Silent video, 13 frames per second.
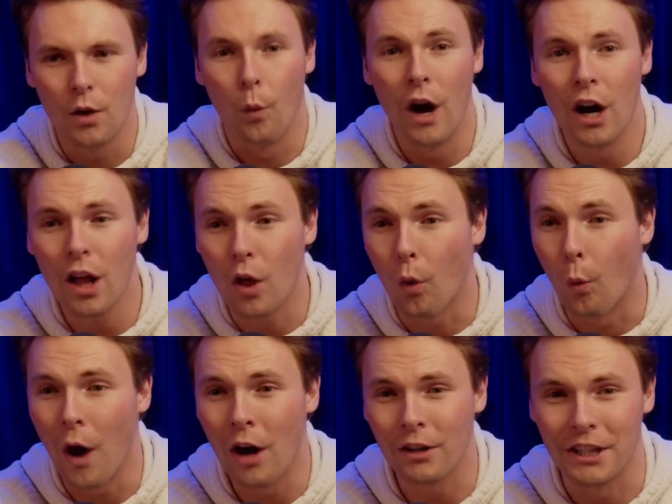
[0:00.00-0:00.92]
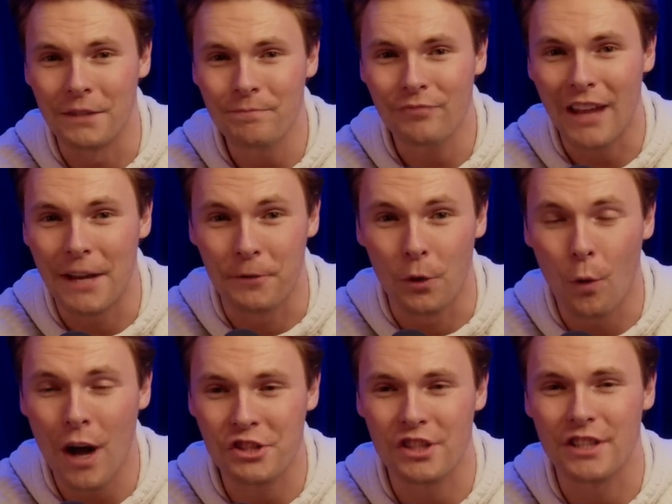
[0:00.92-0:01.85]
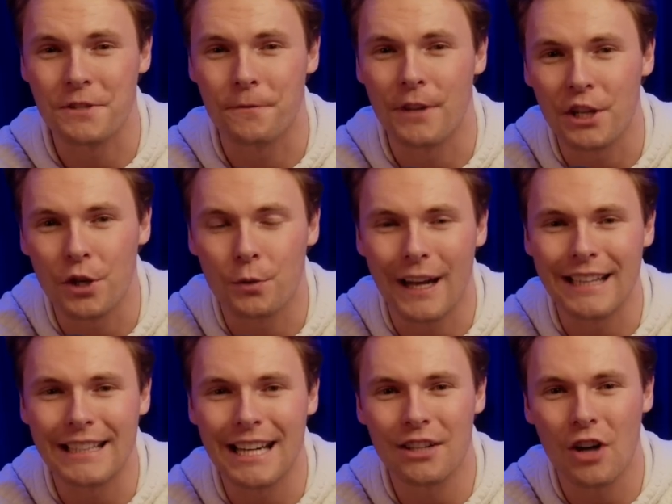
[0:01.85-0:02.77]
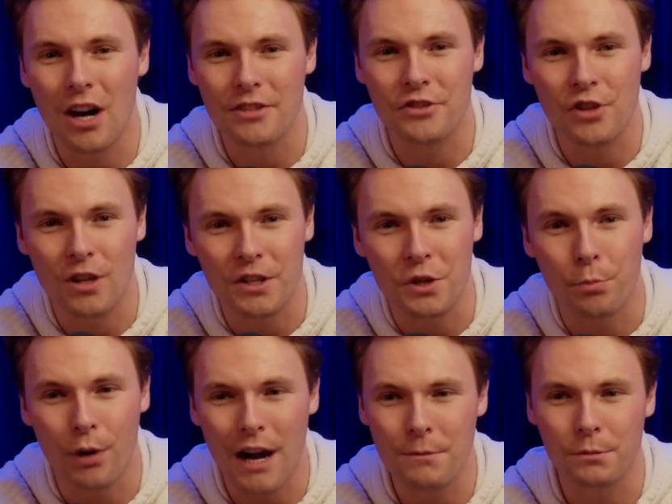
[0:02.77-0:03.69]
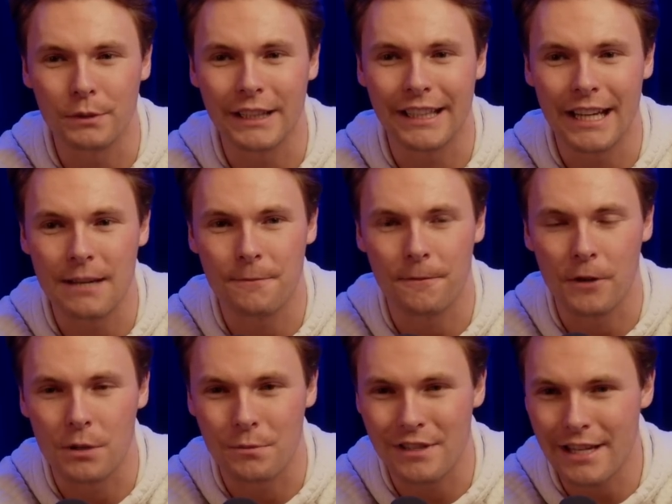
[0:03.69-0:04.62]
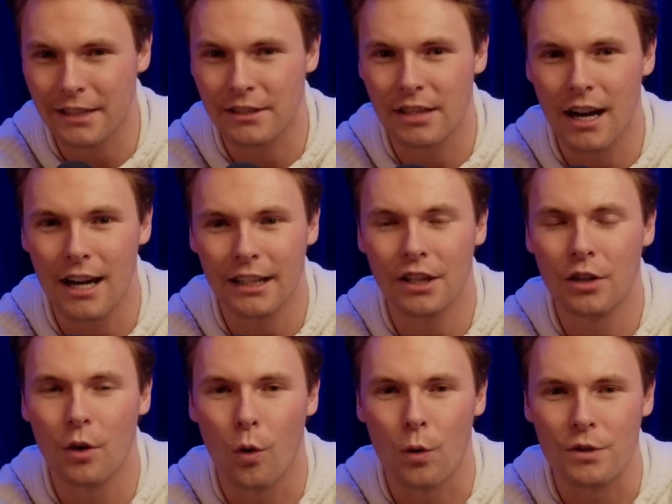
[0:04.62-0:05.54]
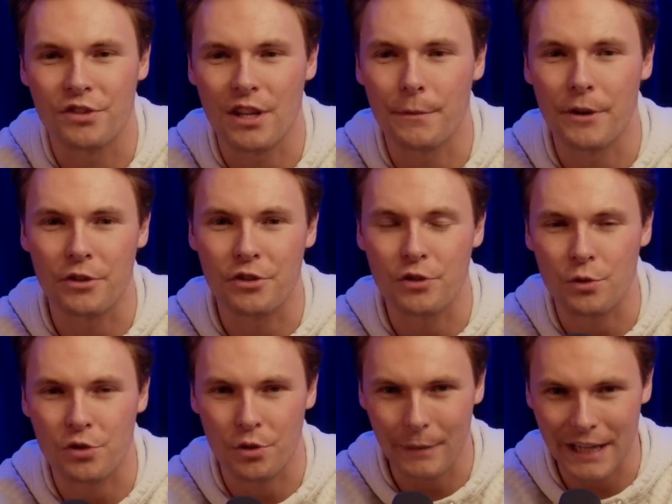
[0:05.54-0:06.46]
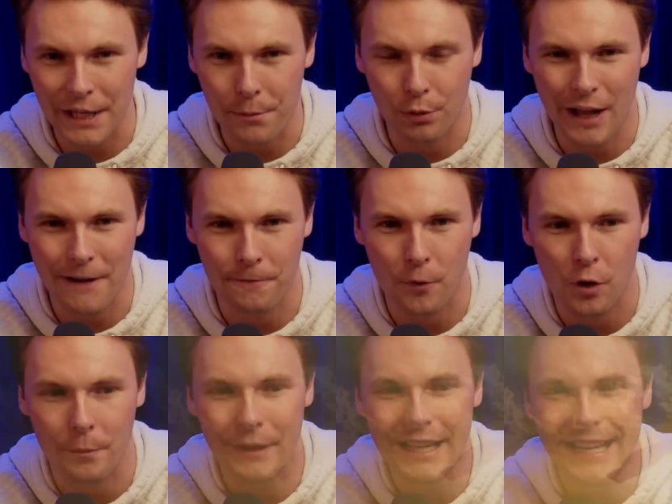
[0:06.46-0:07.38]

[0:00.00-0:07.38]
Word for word: Well, welcome. If you're watching this video right now, odds are you probably came from TikTok or some other social media platform